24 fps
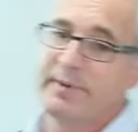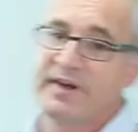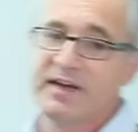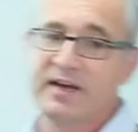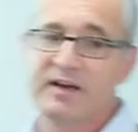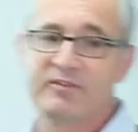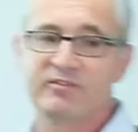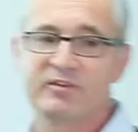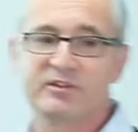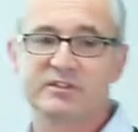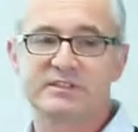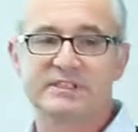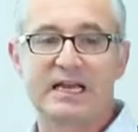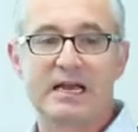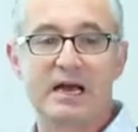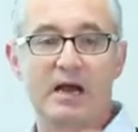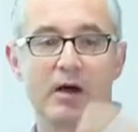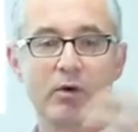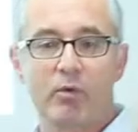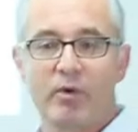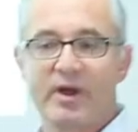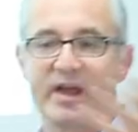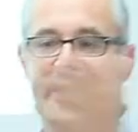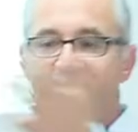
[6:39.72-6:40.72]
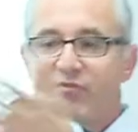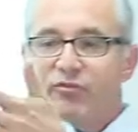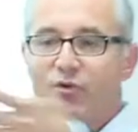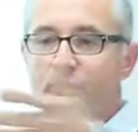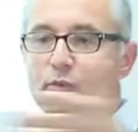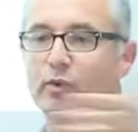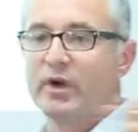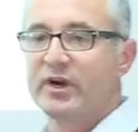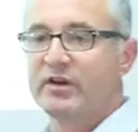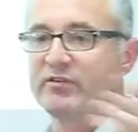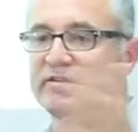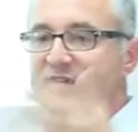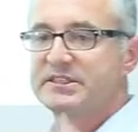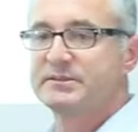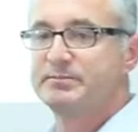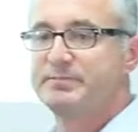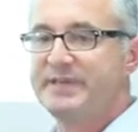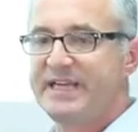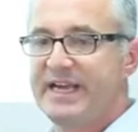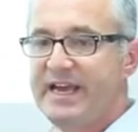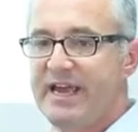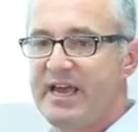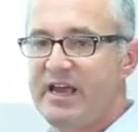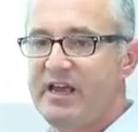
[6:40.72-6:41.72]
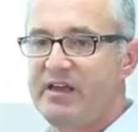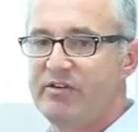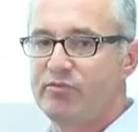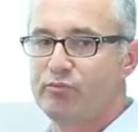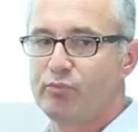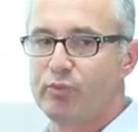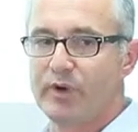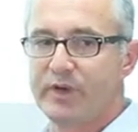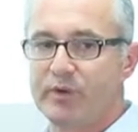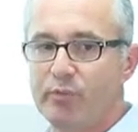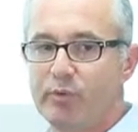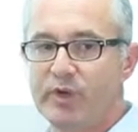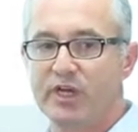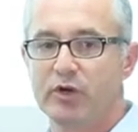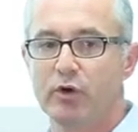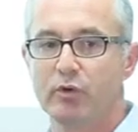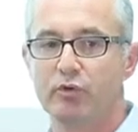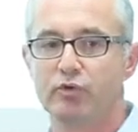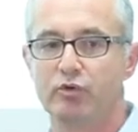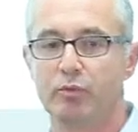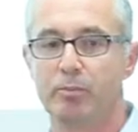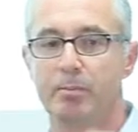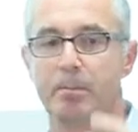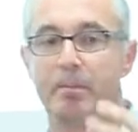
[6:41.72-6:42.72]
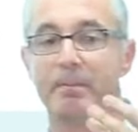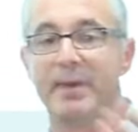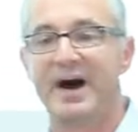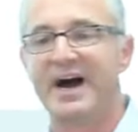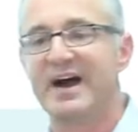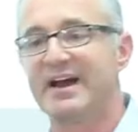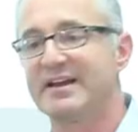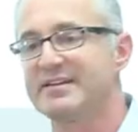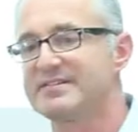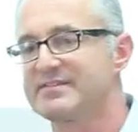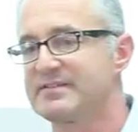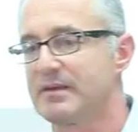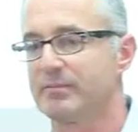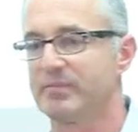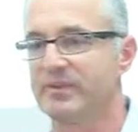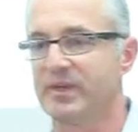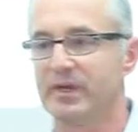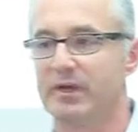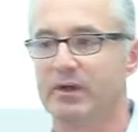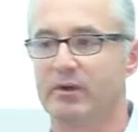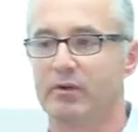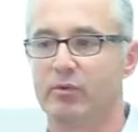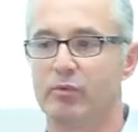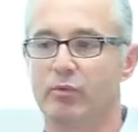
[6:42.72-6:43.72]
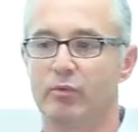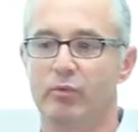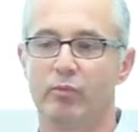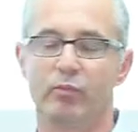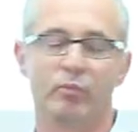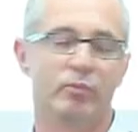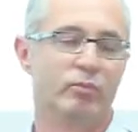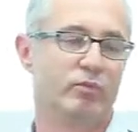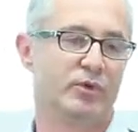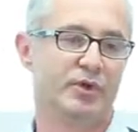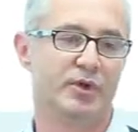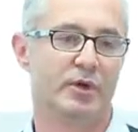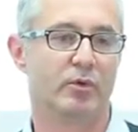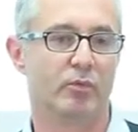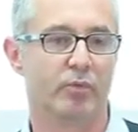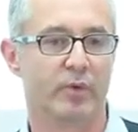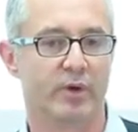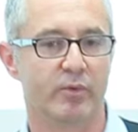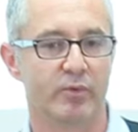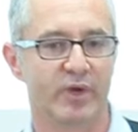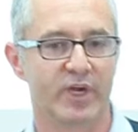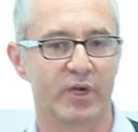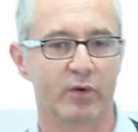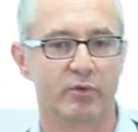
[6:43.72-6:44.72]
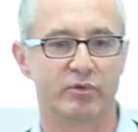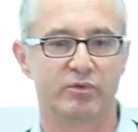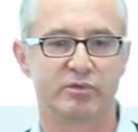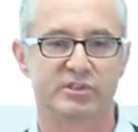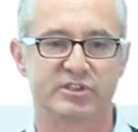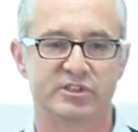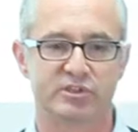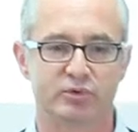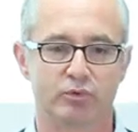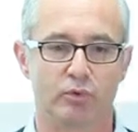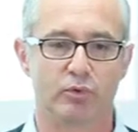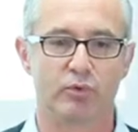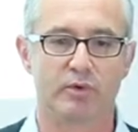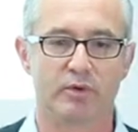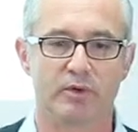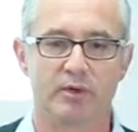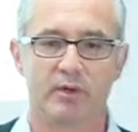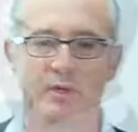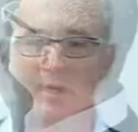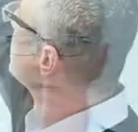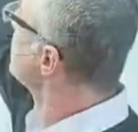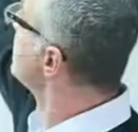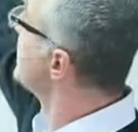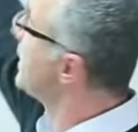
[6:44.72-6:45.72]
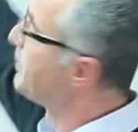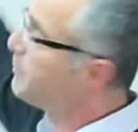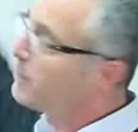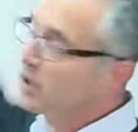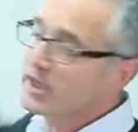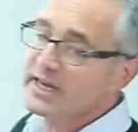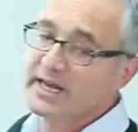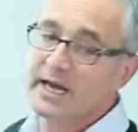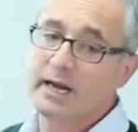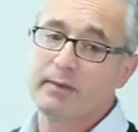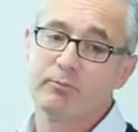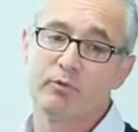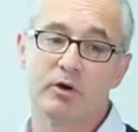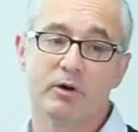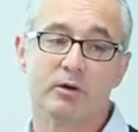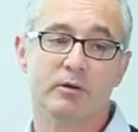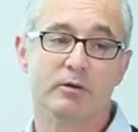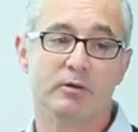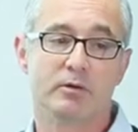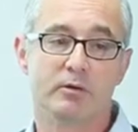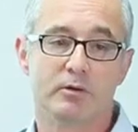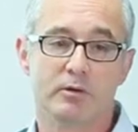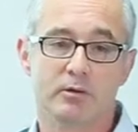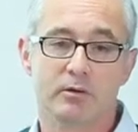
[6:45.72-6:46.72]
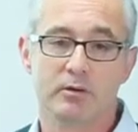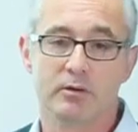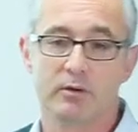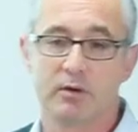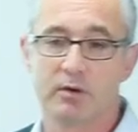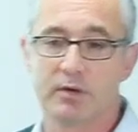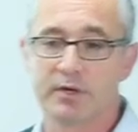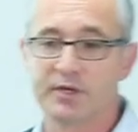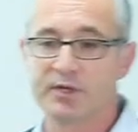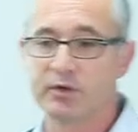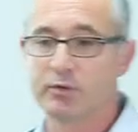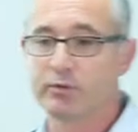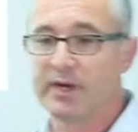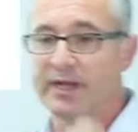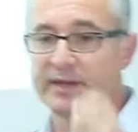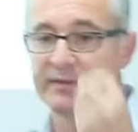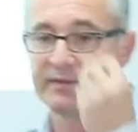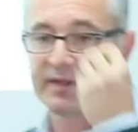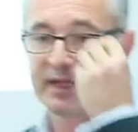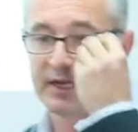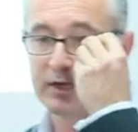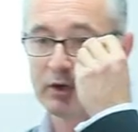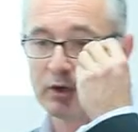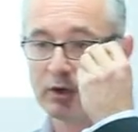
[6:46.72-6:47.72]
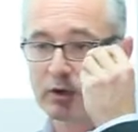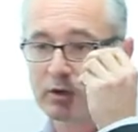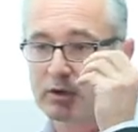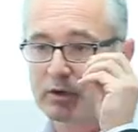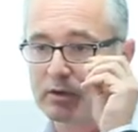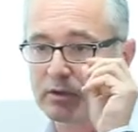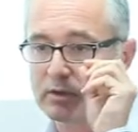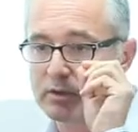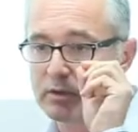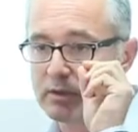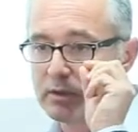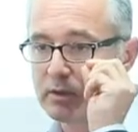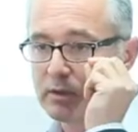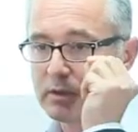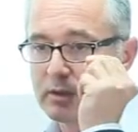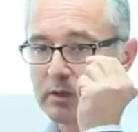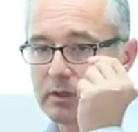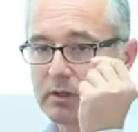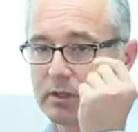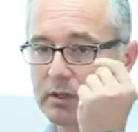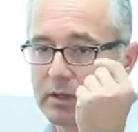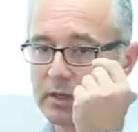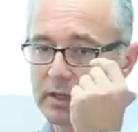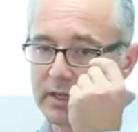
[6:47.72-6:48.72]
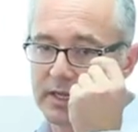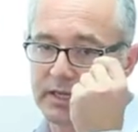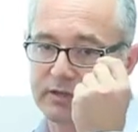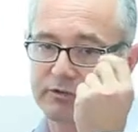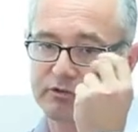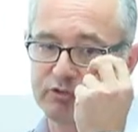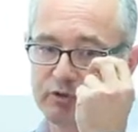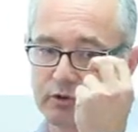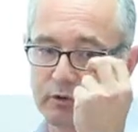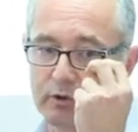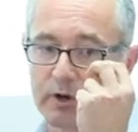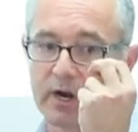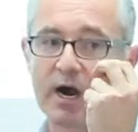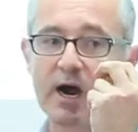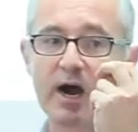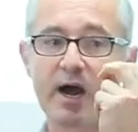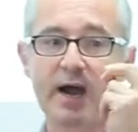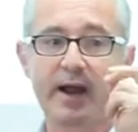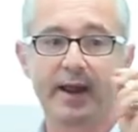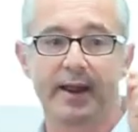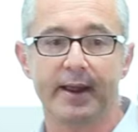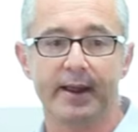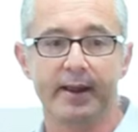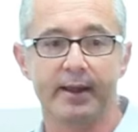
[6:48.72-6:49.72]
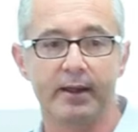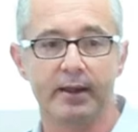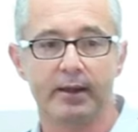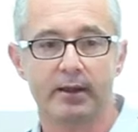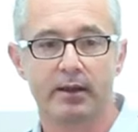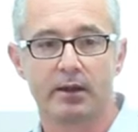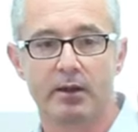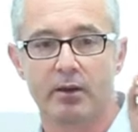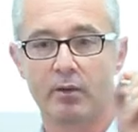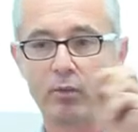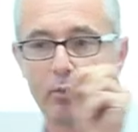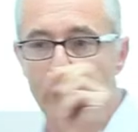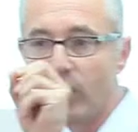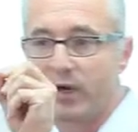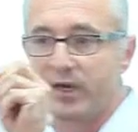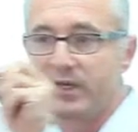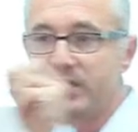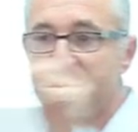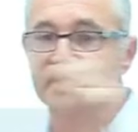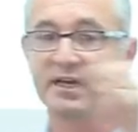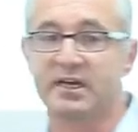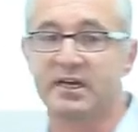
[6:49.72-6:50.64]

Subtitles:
behavior is how every one of us behave when we go to buy something or, you know, when we go to a store. They put a camera on you and they look at your eye, what it